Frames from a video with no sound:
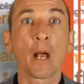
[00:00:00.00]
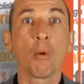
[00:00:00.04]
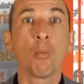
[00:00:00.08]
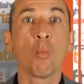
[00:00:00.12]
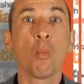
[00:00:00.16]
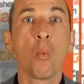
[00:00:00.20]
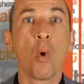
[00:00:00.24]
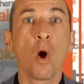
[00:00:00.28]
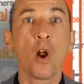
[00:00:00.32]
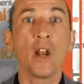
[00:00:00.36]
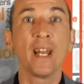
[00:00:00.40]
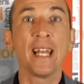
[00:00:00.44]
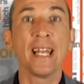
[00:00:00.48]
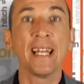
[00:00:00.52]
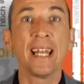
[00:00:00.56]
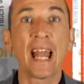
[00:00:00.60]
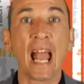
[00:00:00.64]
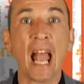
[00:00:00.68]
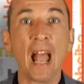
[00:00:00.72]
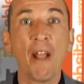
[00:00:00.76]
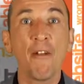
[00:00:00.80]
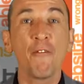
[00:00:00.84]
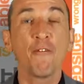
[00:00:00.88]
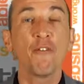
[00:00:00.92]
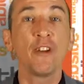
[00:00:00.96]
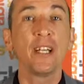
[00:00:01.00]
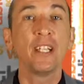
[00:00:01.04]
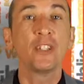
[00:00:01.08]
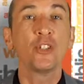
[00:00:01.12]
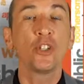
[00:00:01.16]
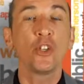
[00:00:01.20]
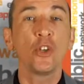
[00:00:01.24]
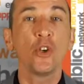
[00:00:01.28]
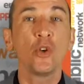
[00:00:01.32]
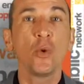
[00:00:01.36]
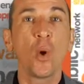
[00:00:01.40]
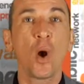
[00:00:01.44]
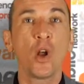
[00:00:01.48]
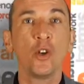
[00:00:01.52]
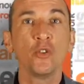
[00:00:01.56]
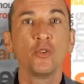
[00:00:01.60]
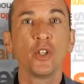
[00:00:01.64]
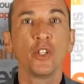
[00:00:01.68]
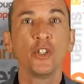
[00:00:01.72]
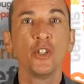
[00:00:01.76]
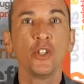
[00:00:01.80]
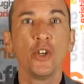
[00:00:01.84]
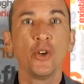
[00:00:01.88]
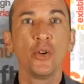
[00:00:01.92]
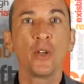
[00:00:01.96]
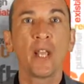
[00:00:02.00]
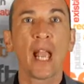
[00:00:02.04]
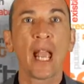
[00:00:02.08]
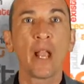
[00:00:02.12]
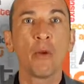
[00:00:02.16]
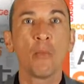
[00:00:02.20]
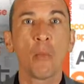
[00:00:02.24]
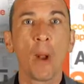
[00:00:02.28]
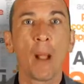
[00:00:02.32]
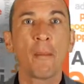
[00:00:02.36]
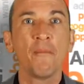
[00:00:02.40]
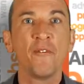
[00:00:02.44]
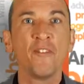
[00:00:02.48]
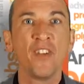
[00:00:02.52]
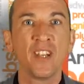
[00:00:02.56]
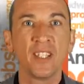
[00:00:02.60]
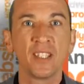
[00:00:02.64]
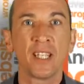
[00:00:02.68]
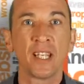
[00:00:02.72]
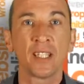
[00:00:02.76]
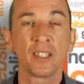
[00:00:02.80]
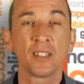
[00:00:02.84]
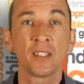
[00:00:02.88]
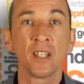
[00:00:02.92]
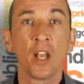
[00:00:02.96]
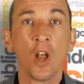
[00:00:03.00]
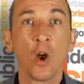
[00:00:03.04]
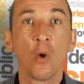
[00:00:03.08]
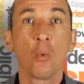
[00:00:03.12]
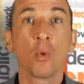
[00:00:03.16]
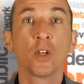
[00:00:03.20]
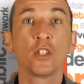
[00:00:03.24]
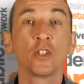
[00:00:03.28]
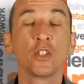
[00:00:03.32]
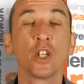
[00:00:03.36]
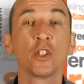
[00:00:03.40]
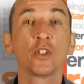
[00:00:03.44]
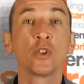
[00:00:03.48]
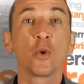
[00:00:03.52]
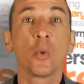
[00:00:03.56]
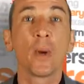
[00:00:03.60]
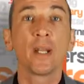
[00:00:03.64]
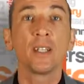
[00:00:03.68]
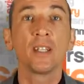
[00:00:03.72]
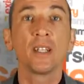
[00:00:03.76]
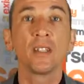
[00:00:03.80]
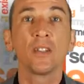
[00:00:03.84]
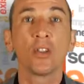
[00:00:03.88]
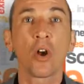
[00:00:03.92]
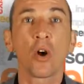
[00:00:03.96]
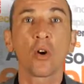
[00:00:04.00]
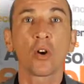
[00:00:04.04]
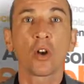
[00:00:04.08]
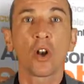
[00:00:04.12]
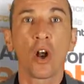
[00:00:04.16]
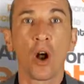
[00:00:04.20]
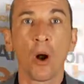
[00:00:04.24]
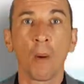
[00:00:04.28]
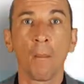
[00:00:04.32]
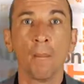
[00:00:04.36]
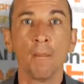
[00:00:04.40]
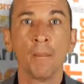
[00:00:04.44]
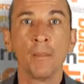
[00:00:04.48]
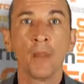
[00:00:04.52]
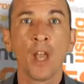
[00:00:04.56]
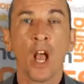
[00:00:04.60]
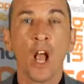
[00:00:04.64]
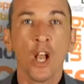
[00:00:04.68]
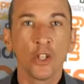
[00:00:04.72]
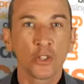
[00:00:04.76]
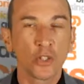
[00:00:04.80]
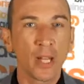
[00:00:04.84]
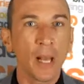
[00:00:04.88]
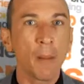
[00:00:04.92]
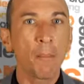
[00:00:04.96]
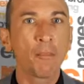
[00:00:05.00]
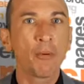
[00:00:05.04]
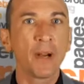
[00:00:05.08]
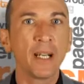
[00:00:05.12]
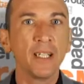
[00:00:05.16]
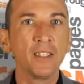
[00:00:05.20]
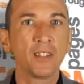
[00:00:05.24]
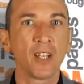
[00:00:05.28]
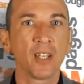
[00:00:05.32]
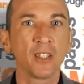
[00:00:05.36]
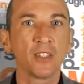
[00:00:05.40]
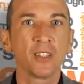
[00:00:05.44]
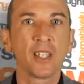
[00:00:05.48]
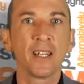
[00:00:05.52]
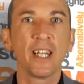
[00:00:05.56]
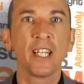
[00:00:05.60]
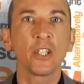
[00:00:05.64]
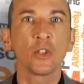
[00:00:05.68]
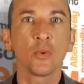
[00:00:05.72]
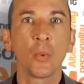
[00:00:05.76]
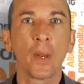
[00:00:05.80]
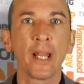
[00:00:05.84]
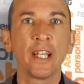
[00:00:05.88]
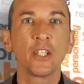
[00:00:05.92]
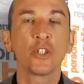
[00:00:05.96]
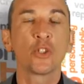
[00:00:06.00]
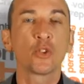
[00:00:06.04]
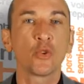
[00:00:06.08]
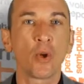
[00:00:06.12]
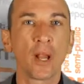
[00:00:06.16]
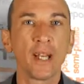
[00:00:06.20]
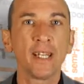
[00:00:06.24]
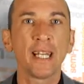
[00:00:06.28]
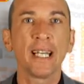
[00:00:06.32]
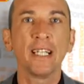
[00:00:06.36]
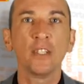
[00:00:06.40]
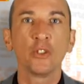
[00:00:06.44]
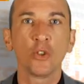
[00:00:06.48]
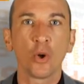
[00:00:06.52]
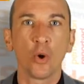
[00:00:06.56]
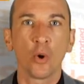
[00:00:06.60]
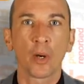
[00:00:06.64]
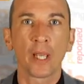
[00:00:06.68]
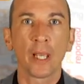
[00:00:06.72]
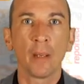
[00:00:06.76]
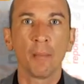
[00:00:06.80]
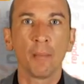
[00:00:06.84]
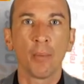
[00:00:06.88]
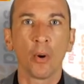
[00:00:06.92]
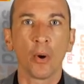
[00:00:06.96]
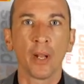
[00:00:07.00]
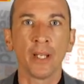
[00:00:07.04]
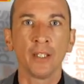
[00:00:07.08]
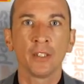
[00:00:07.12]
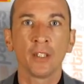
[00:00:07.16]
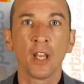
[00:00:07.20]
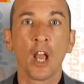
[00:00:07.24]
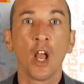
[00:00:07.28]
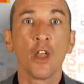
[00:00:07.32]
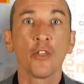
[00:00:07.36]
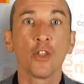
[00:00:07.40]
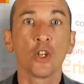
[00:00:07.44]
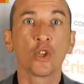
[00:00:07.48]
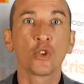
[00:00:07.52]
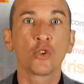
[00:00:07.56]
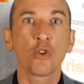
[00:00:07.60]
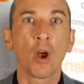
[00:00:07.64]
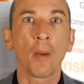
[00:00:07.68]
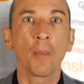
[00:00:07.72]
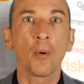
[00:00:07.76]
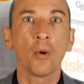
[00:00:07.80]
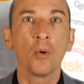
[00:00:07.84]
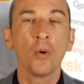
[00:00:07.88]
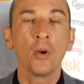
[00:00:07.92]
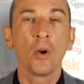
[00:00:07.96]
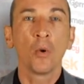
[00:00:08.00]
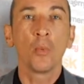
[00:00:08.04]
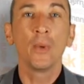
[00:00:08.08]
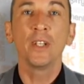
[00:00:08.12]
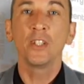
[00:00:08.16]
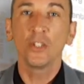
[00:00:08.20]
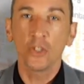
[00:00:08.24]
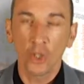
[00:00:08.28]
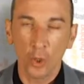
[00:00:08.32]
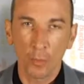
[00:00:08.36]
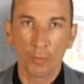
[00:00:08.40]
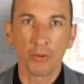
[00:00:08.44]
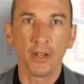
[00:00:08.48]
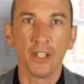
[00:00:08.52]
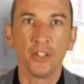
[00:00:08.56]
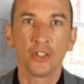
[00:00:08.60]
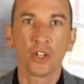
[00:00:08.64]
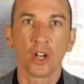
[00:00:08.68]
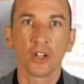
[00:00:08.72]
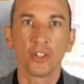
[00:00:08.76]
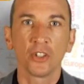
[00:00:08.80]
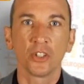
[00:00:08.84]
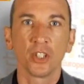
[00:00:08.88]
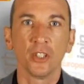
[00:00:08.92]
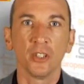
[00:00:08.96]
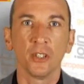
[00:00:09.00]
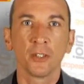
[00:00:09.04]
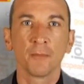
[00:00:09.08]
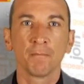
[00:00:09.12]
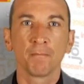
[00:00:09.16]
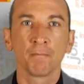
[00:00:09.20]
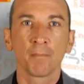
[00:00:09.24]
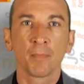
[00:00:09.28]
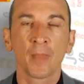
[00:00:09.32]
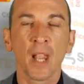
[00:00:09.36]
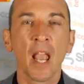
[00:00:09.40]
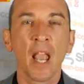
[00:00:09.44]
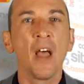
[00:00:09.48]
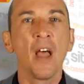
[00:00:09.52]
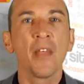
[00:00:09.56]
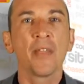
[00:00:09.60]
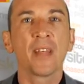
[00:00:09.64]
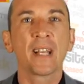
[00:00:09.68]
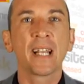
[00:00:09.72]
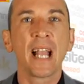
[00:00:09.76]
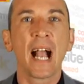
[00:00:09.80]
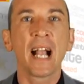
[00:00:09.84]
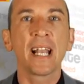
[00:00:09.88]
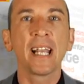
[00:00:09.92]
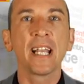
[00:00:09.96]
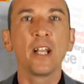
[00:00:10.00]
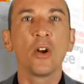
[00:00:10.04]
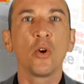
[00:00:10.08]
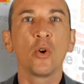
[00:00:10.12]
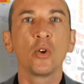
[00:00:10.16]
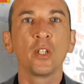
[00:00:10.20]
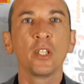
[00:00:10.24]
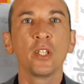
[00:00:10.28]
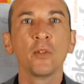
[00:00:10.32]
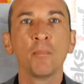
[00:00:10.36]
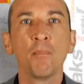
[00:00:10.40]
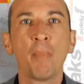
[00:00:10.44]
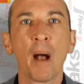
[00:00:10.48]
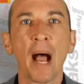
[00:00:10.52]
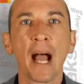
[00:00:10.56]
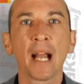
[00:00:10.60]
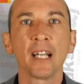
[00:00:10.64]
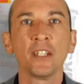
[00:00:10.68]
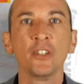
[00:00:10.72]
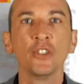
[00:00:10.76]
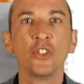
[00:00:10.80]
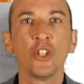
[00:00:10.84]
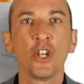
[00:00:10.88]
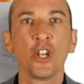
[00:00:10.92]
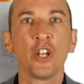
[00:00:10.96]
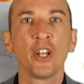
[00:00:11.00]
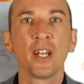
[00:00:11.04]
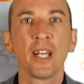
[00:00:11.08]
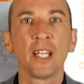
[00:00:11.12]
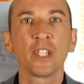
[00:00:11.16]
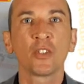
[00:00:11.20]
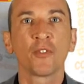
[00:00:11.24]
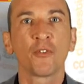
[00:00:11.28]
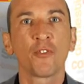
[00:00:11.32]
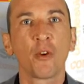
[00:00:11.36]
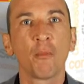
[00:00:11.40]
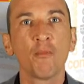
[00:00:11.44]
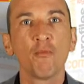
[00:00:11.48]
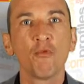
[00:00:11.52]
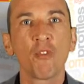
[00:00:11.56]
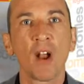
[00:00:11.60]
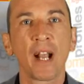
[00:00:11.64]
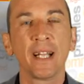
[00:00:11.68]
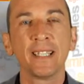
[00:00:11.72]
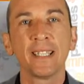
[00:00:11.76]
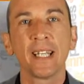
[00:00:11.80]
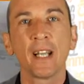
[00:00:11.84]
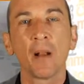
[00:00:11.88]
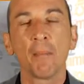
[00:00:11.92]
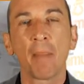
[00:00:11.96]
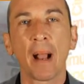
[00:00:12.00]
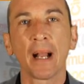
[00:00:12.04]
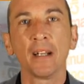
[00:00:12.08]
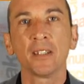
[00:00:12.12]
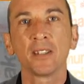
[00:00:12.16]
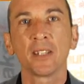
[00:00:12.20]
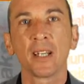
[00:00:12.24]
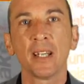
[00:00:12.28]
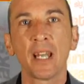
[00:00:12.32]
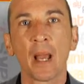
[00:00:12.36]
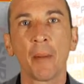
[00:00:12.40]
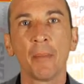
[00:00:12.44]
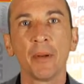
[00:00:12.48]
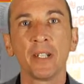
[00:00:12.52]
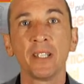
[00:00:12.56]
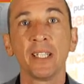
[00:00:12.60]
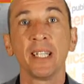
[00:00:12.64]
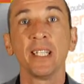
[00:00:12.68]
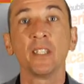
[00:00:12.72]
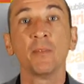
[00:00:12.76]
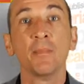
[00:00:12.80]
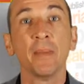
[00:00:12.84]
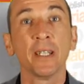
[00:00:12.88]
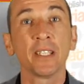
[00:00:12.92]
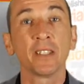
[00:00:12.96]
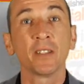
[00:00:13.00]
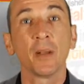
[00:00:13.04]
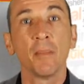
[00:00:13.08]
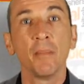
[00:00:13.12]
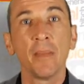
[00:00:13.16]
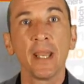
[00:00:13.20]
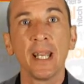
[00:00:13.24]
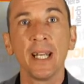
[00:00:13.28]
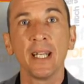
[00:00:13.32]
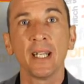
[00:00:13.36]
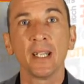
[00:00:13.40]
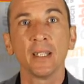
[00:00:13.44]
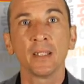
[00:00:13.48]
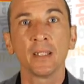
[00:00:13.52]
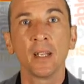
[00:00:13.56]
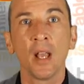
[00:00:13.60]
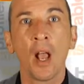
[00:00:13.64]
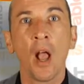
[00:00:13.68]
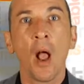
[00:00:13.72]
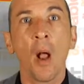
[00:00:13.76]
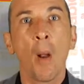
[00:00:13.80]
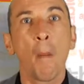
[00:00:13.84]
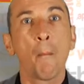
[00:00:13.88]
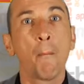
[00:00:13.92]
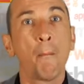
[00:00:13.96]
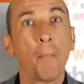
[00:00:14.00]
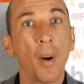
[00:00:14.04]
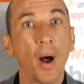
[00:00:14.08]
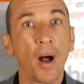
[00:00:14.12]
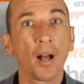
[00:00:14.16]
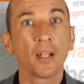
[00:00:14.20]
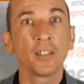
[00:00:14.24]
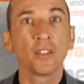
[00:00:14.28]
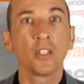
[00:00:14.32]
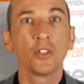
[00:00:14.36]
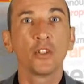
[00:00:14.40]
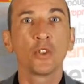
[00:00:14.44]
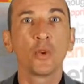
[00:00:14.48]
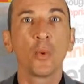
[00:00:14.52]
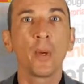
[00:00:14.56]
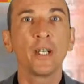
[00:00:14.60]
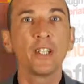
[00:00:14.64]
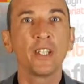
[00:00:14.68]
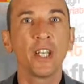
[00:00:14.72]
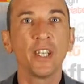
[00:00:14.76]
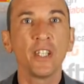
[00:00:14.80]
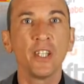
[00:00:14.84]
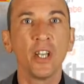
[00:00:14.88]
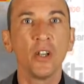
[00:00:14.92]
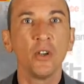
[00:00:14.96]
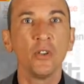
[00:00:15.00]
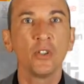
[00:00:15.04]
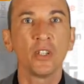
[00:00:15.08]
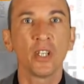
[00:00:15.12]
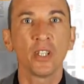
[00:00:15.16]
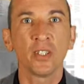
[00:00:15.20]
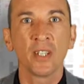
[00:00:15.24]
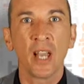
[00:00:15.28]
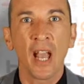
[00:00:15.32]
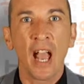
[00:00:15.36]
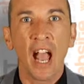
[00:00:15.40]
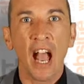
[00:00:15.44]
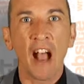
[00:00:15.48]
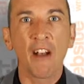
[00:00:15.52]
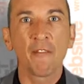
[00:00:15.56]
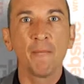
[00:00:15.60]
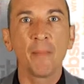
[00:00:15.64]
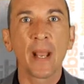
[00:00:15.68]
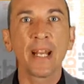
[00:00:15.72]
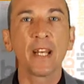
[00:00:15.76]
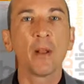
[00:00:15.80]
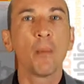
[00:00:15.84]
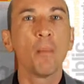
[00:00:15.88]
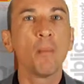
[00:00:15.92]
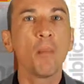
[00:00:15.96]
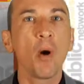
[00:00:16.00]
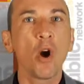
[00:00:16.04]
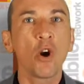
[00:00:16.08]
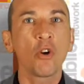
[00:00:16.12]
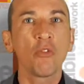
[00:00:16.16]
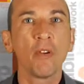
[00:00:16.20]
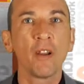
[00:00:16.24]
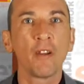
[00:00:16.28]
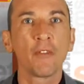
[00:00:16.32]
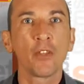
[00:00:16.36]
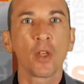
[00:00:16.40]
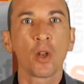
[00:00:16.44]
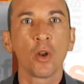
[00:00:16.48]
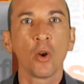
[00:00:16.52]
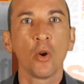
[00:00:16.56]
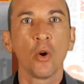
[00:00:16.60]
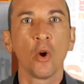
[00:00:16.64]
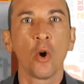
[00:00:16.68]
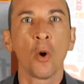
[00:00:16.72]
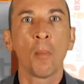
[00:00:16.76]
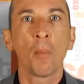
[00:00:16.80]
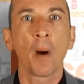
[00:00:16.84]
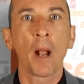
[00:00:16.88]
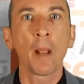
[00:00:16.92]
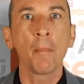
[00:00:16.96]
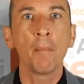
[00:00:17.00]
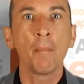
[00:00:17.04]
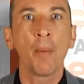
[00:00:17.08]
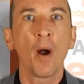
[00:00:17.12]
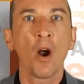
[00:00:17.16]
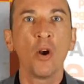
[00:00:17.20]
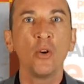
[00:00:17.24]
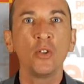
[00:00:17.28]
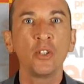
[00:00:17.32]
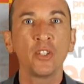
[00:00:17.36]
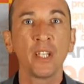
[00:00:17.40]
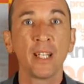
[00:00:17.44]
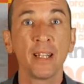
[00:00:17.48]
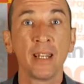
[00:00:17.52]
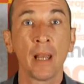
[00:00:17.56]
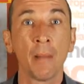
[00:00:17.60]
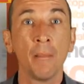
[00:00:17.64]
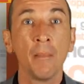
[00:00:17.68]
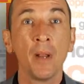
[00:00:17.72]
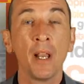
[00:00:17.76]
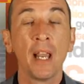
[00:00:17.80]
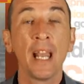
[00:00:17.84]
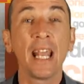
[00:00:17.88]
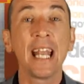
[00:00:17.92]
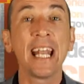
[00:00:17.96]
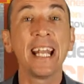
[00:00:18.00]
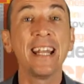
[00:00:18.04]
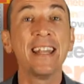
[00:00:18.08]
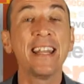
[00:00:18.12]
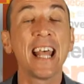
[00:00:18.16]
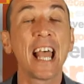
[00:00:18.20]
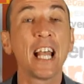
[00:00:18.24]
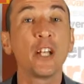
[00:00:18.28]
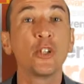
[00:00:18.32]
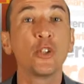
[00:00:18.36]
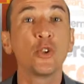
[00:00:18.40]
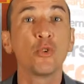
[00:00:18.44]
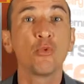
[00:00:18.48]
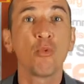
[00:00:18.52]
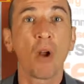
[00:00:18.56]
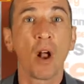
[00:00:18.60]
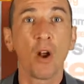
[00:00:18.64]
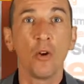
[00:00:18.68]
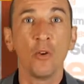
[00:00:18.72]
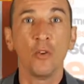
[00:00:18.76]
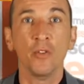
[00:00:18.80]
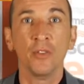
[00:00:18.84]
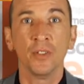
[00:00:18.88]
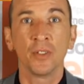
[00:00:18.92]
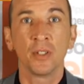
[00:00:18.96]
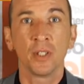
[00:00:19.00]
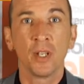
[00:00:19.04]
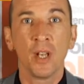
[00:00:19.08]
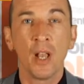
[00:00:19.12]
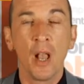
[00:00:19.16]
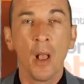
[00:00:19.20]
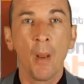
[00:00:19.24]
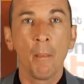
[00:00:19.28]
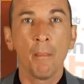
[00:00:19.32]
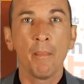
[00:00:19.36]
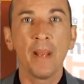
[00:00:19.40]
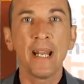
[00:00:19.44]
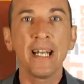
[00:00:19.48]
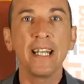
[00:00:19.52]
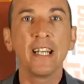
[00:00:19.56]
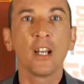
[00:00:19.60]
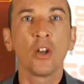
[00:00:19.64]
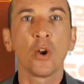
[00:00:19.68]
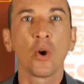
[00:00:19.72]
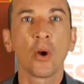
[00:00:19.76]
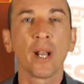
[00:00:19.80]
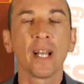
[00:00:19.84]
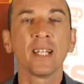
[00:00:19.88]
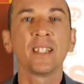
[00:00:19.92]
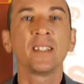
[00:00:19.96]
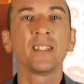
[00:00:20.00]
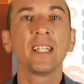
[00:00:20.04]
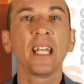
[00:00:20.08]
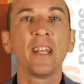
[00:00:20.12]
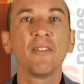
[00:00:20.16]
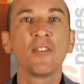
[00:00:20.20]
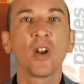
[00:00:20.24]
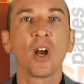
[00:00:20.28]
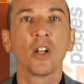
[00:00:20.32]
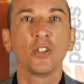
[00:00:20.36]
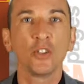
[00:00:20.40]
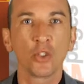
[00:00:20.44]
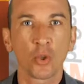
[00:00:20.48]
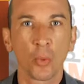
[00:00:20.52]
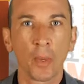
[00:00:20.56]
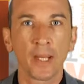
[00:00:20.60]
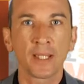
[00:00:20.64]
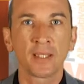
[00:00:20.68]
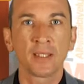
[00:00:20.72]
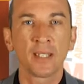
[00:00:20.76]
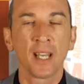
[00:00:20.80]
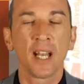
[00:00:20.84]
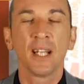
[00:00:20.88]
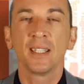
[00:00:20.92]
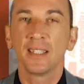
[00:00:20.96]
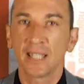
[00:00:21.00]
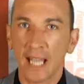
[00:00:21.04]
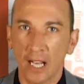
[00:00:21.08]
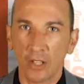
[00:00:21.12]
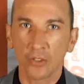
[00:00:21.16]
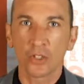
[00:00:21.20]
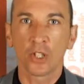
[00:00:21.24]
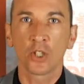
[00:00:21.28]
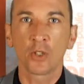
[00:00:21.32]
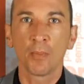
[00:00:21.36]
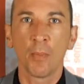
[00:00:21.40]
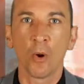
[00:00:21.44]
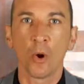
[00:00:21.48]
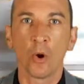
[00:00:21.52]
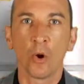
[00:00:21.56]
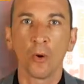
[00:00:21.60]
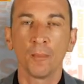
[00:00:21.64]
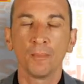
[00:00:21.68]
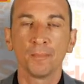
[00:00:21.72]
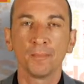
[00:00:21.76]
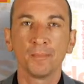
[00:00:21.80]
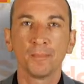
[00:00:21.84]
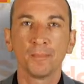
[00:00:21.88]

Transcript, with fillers: that one in every 200 UK web visits was to twitter.com. So that brings us to this week's trending talking point the trouble with super injunctions. The gagging orders ban journalists from writing about celebrities' misdemeanors. But Twitter users have made a mockery of the law by posting them in their droves. Media lawyer Steve Kuncewicz tells us more